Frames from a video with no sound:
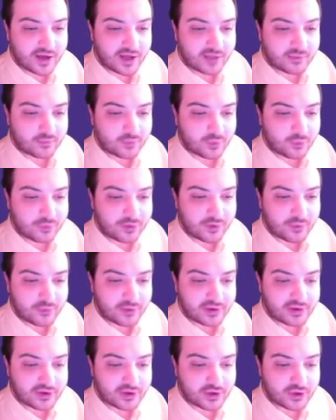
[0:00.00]
it will be a
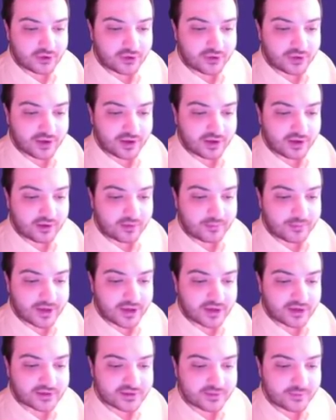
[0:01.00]
really good thing,
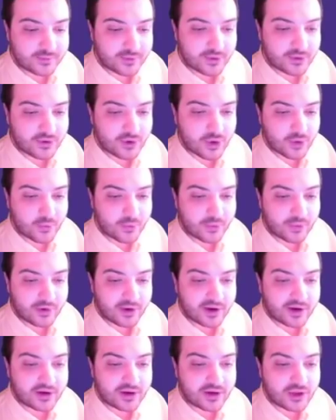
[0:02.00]
because if you go for
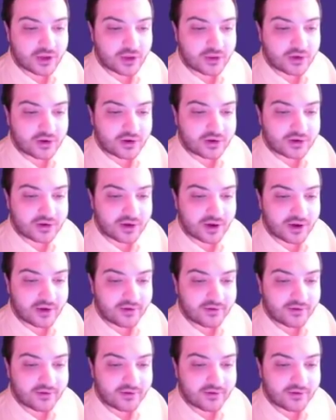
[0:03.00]
it, you could